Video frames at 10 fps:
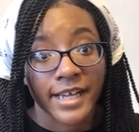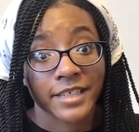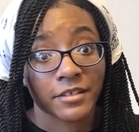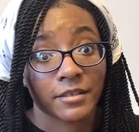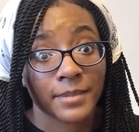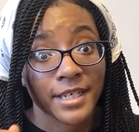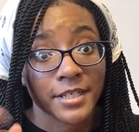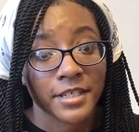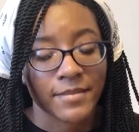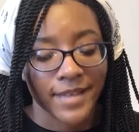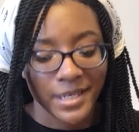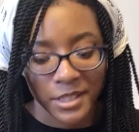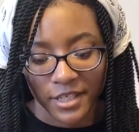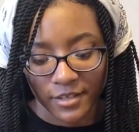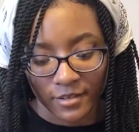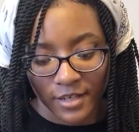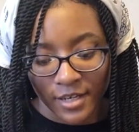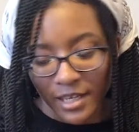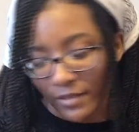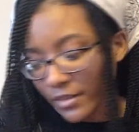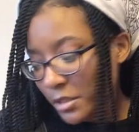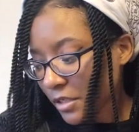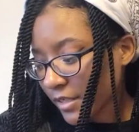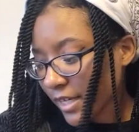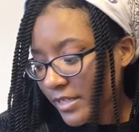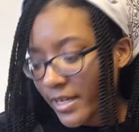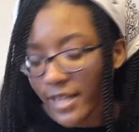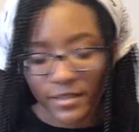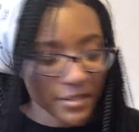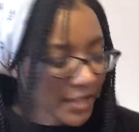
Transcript: got another piece to match it. I'm going to show you guys that in a